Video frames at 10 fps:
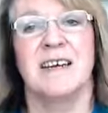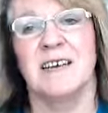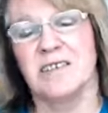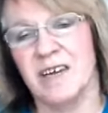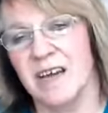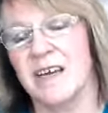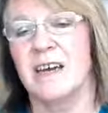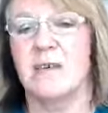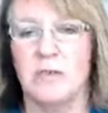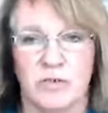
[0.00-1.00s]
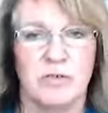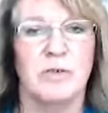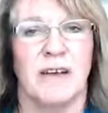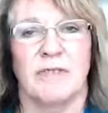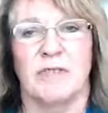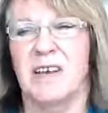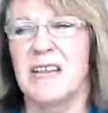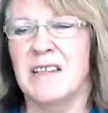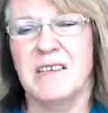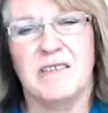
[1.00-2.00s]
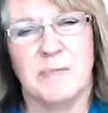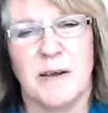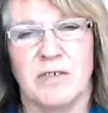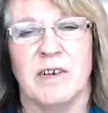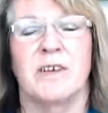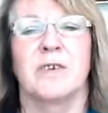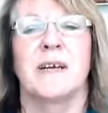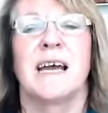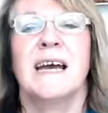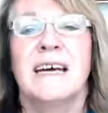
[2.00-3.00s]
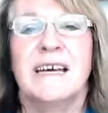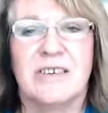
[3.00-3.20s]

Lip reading: it, check it, do, if there's anything special you're doing,